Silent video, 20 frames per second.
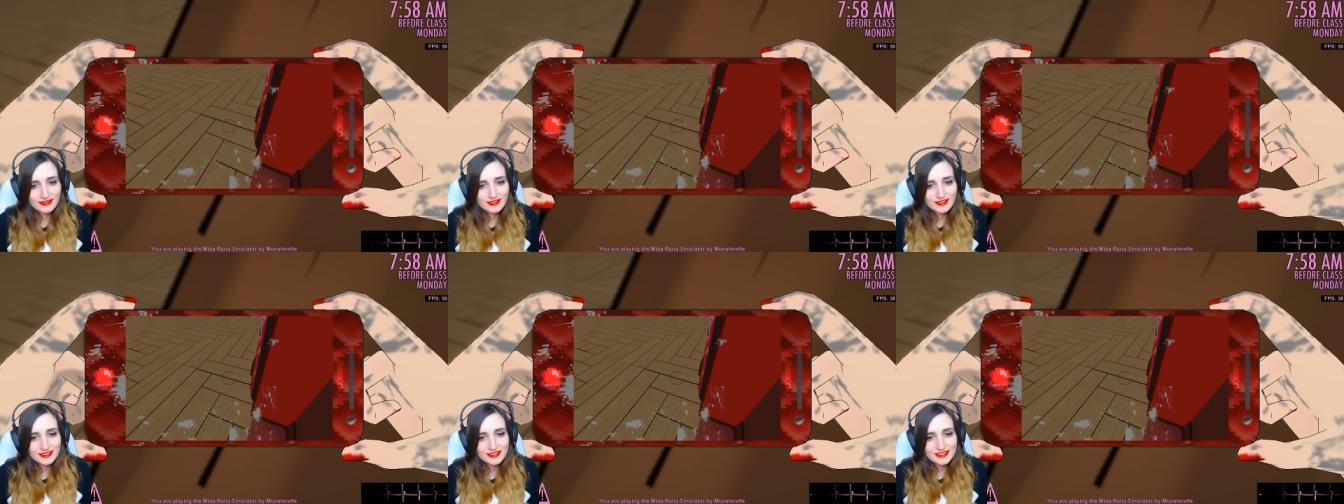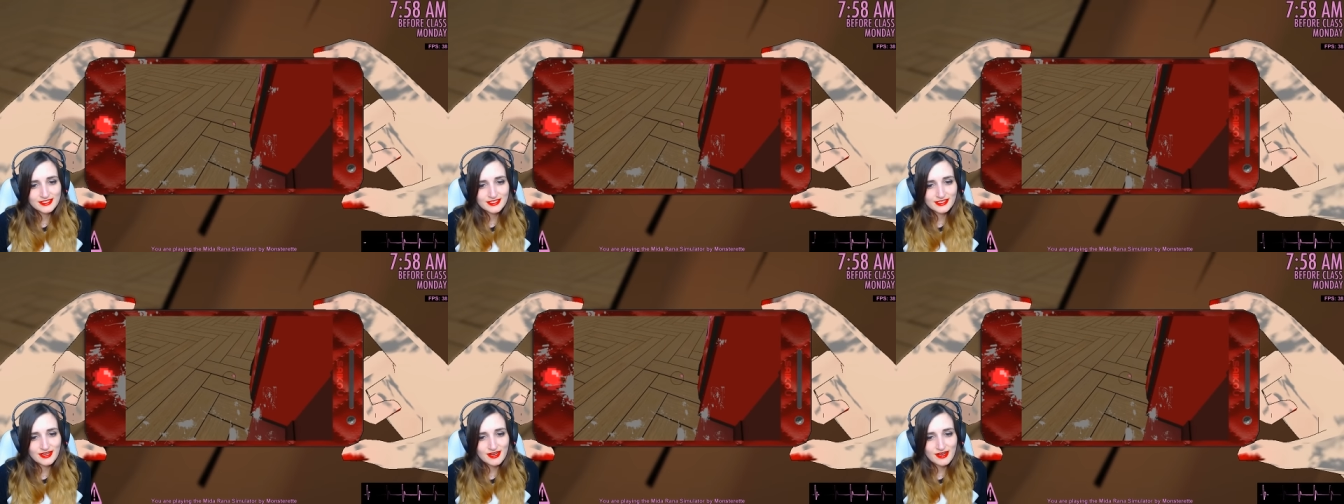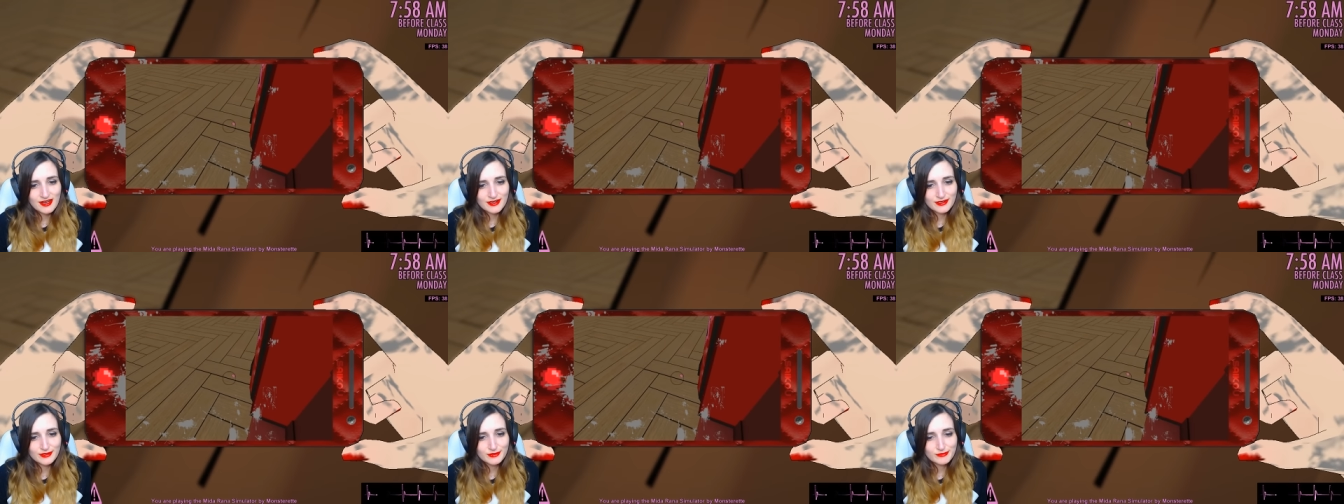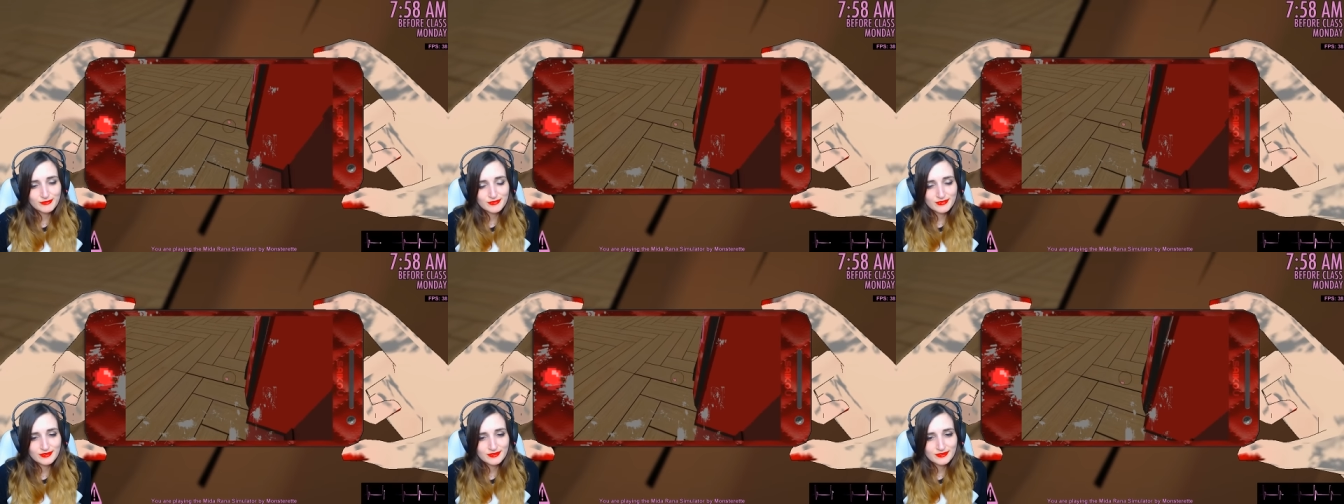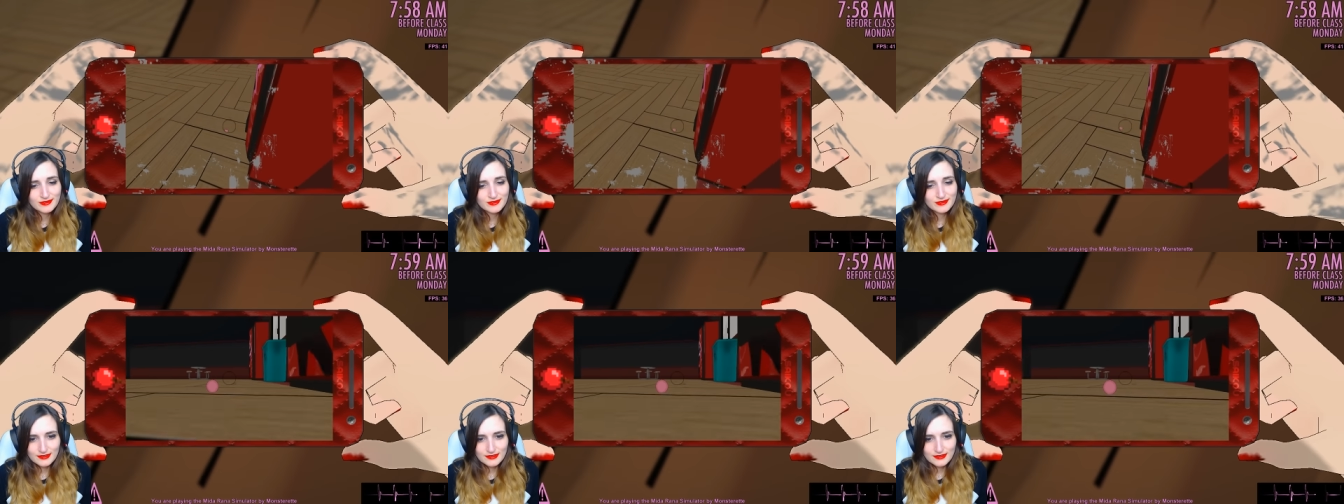Is it a condom?
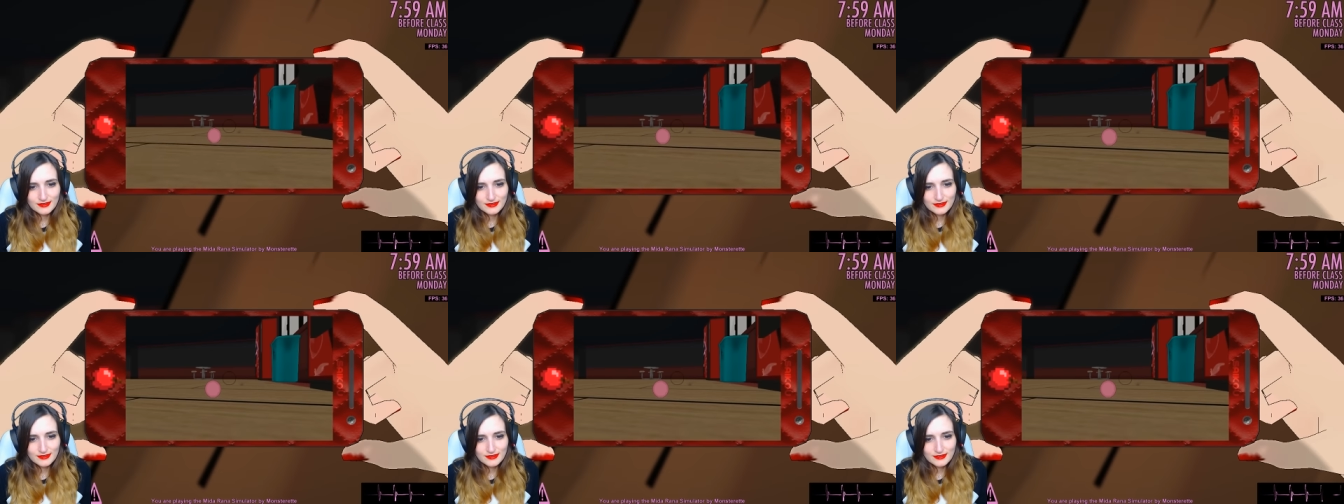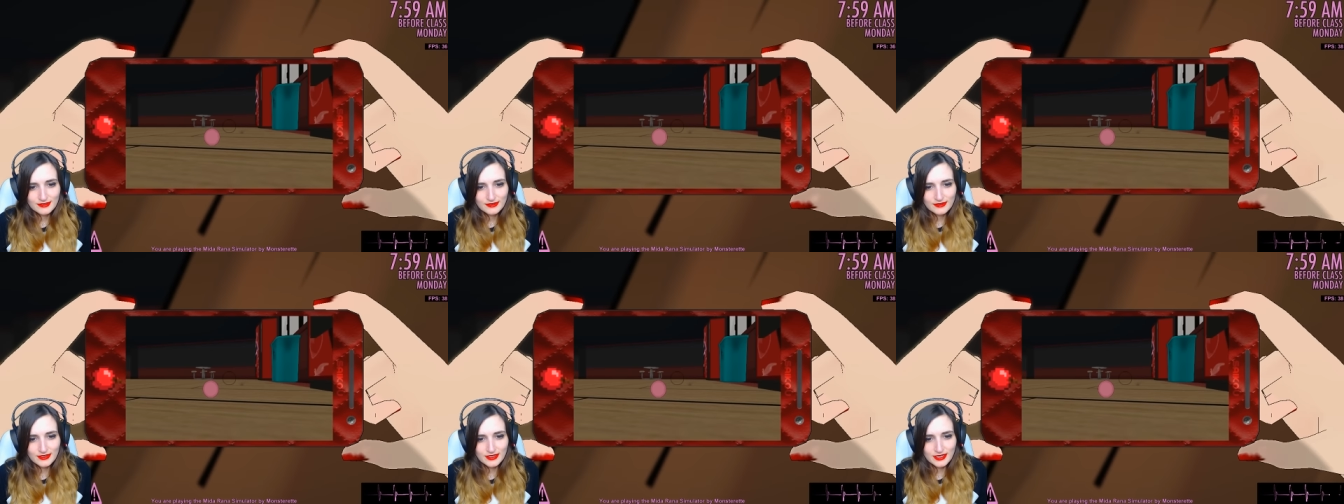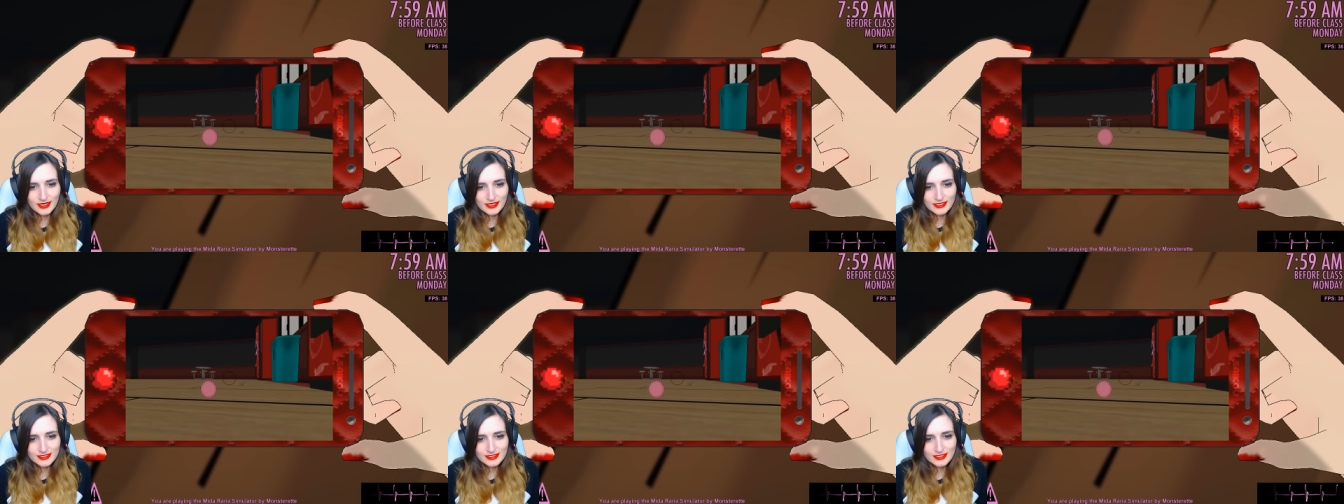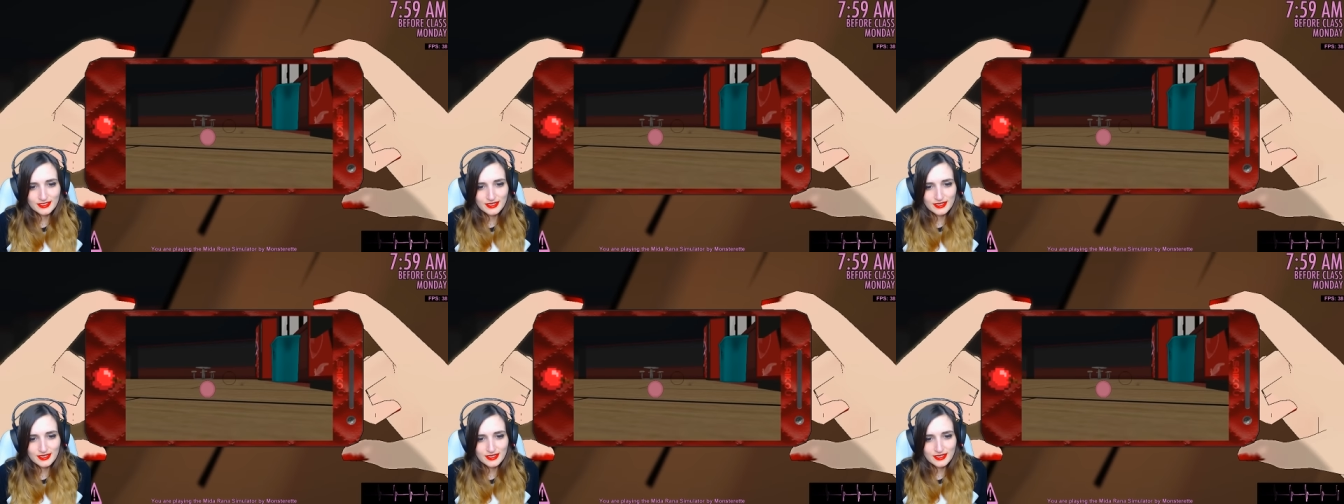Oh god, it's a